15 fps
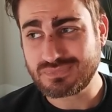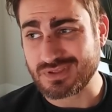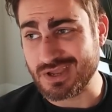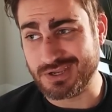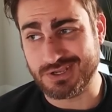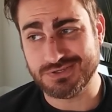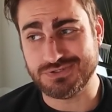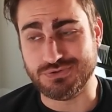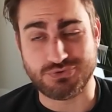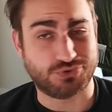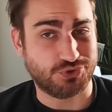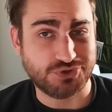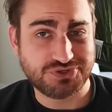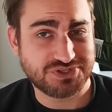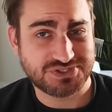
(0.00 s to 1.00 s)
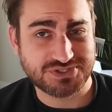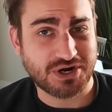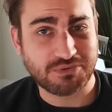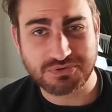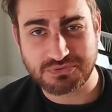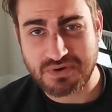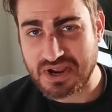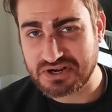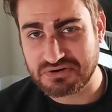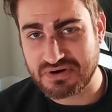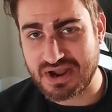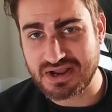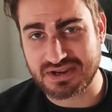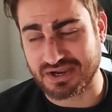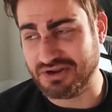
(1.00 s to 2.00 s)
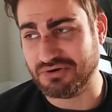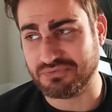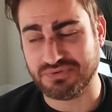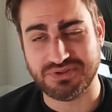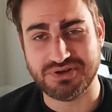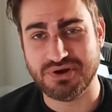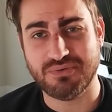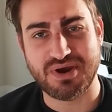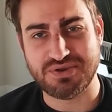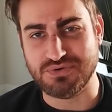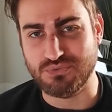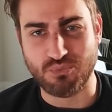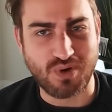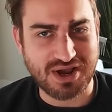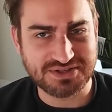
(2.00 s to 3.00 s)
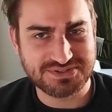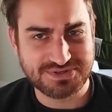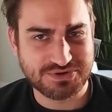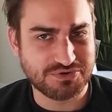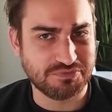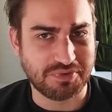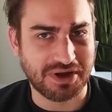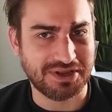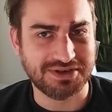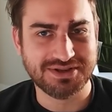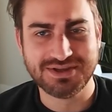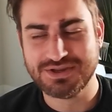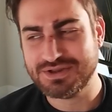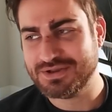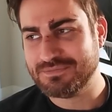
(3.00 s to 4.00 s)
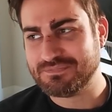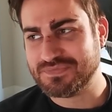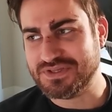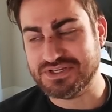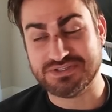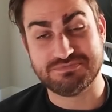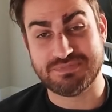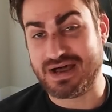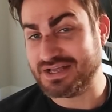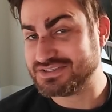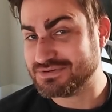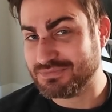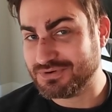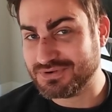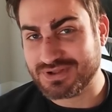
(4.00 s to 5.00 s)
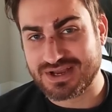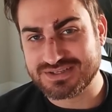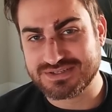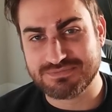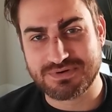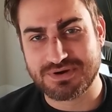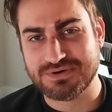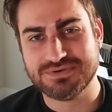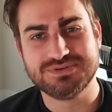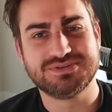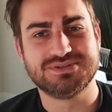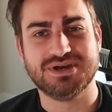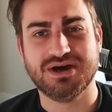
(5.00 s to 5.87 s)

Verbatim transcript: I guess you could just start with Ragnarok. I don't really know why you'd want to, but it's possible, I suppose.